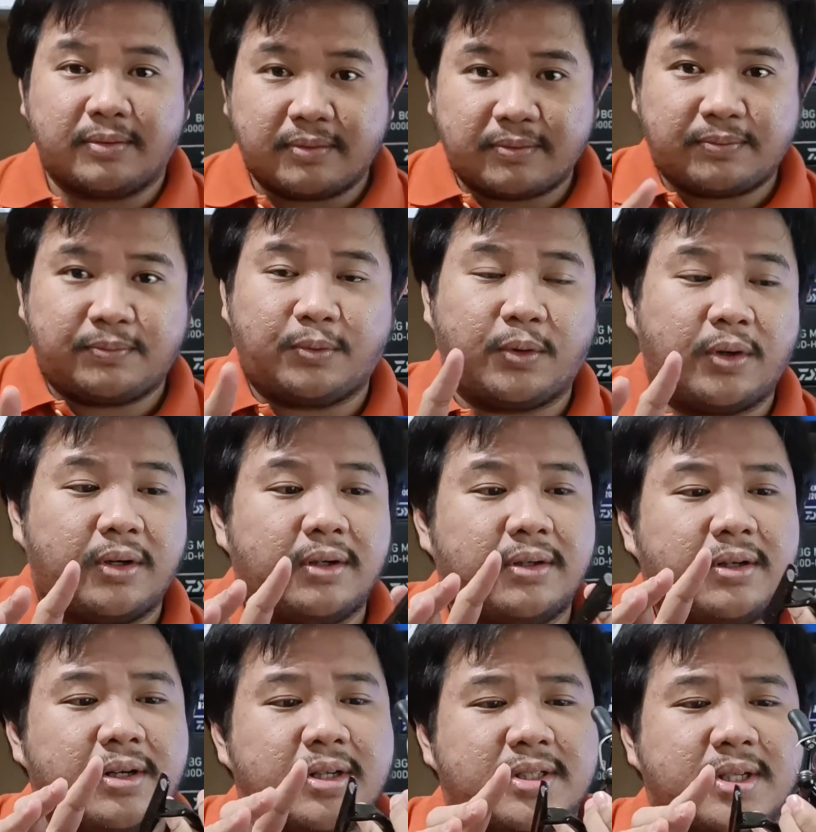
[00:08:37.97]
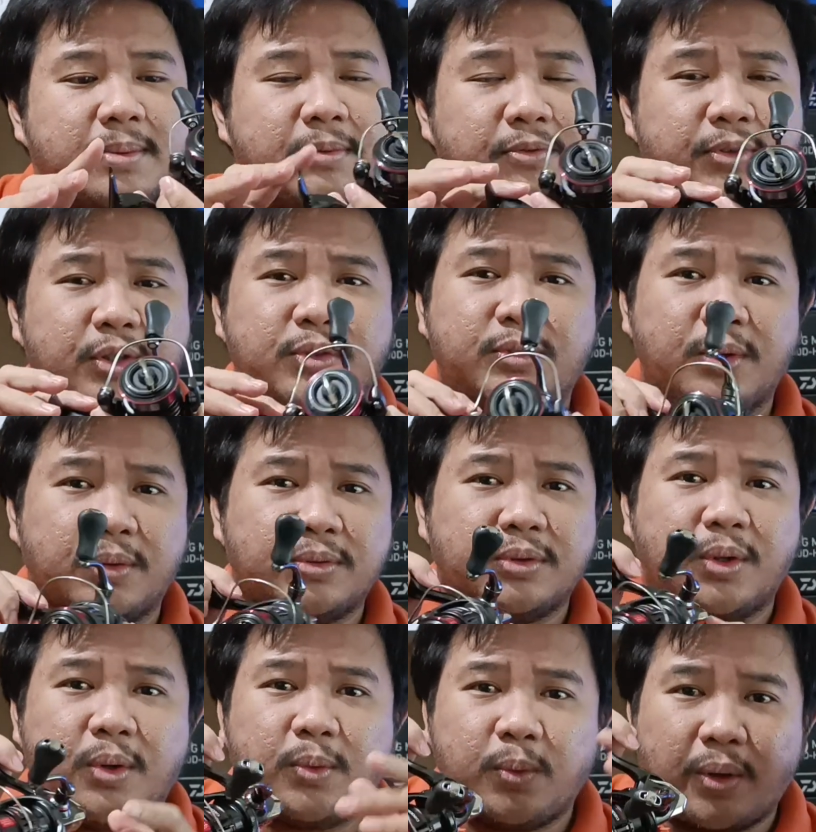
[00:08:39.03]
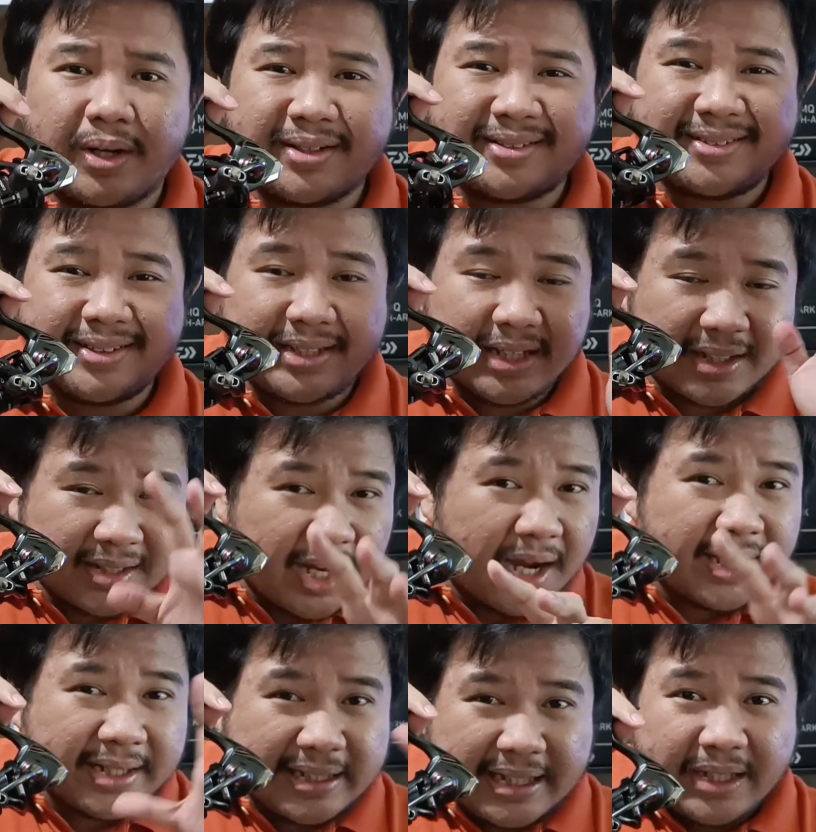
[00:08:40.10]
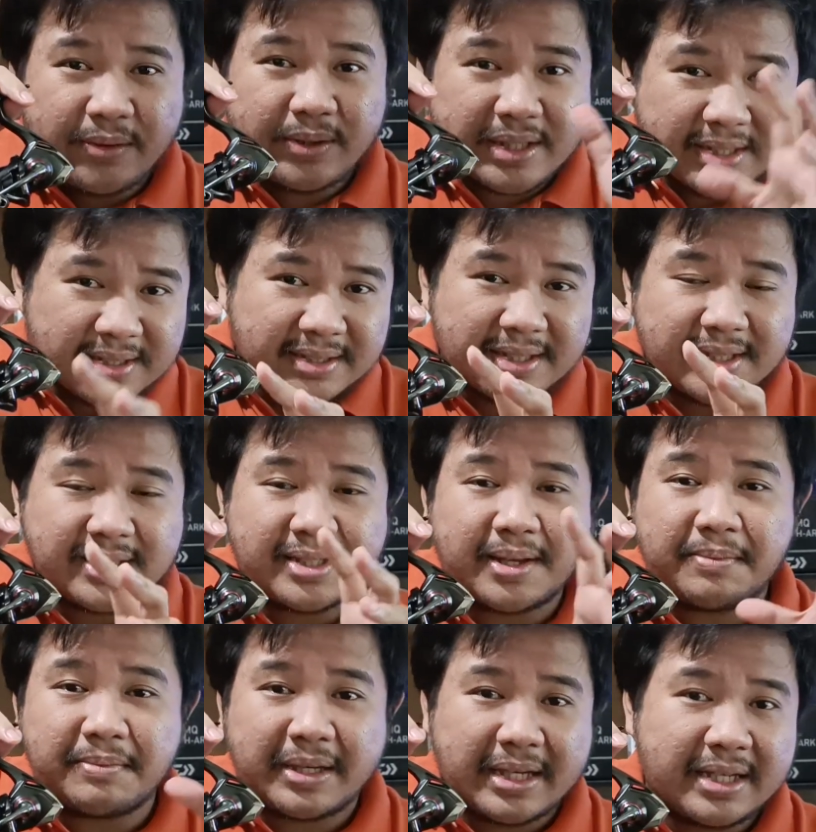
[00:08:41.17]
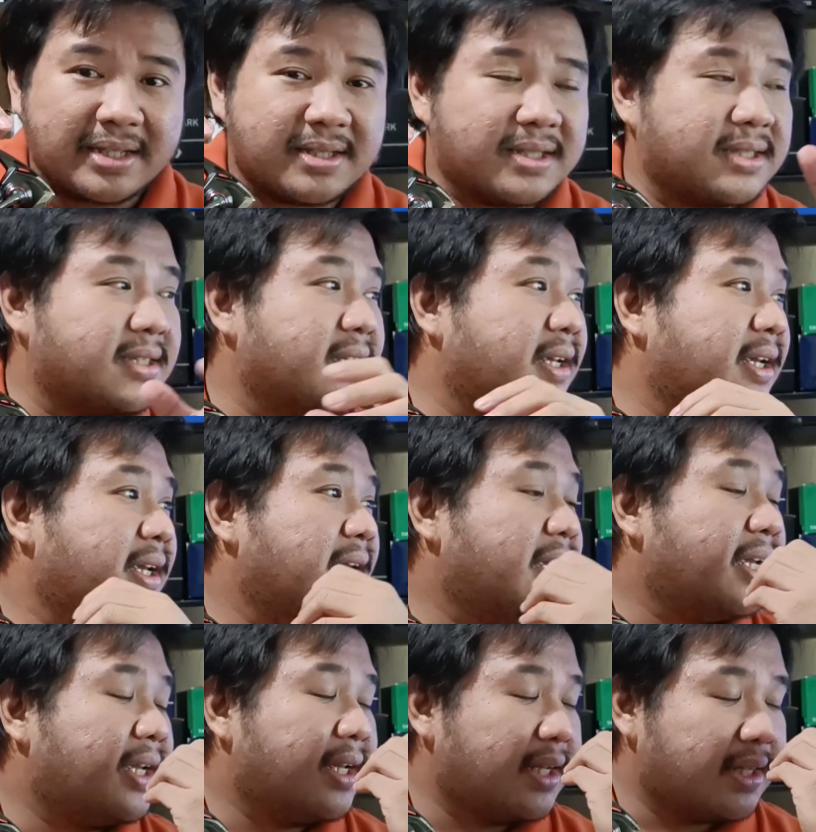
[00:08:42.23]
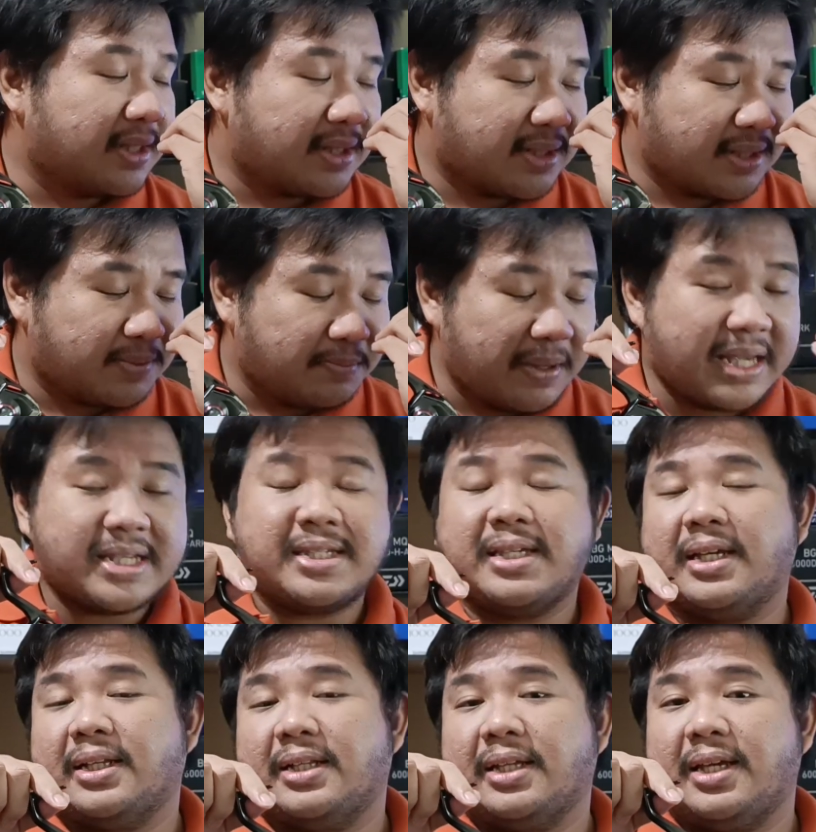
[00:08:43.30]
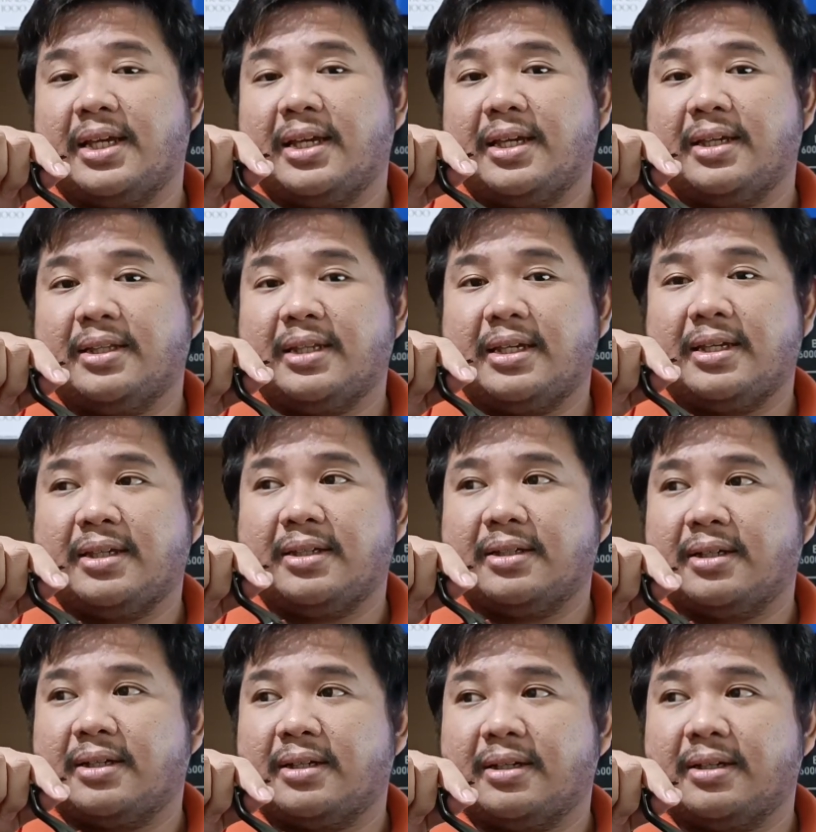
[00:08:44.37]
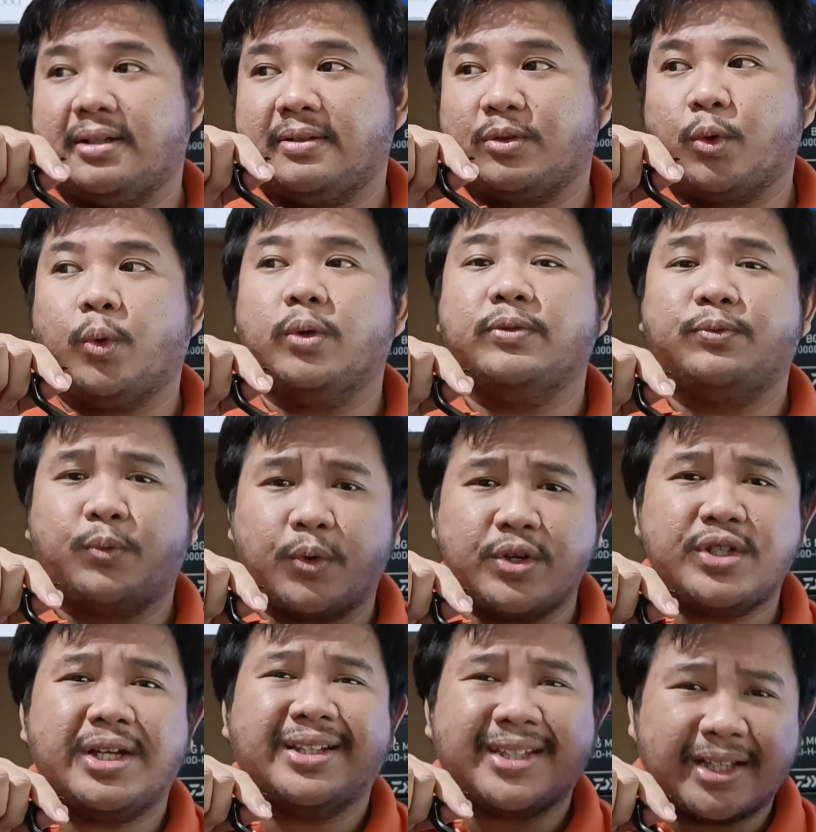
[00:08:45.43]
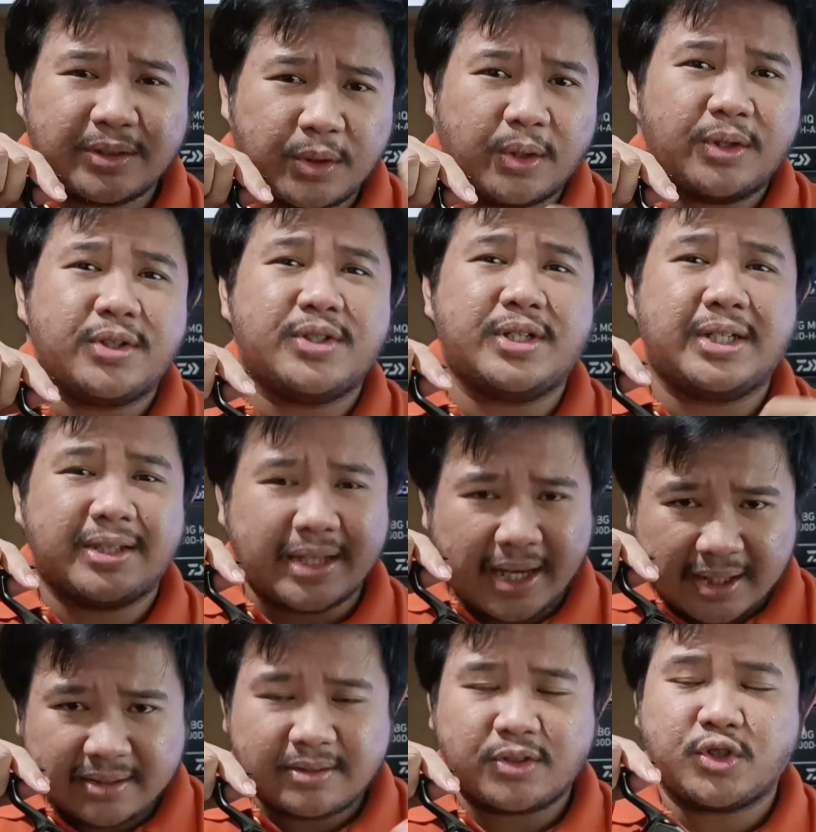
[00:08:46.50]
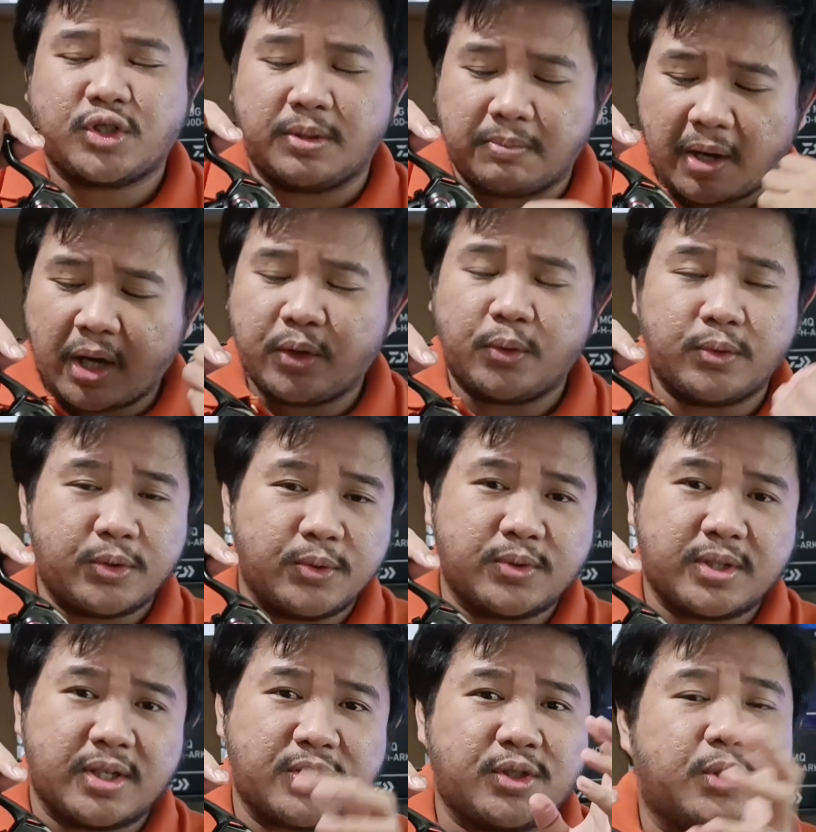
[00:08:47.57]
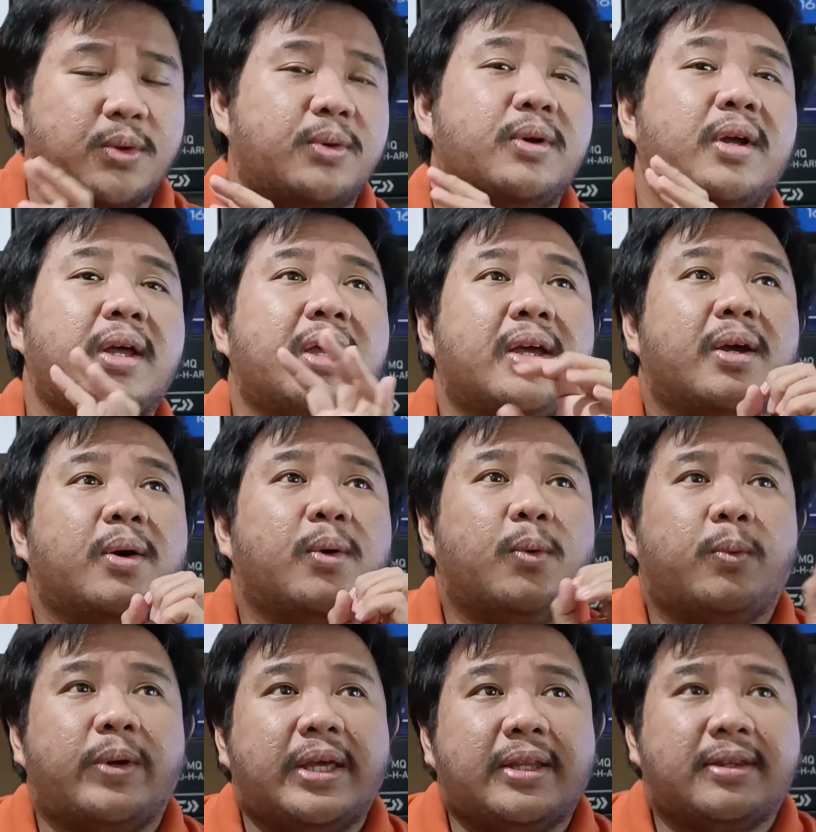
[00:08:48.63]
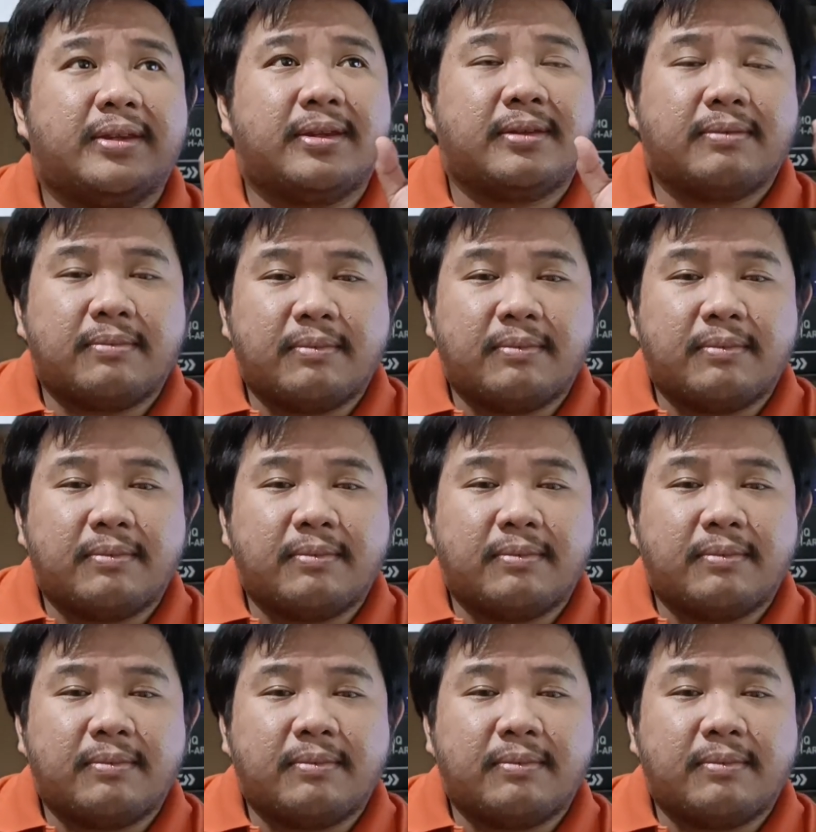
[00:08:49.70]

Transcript: for some of you who don't know what the Hagani gearing system is, it's basically the cold forging technology that Shimano uses. So with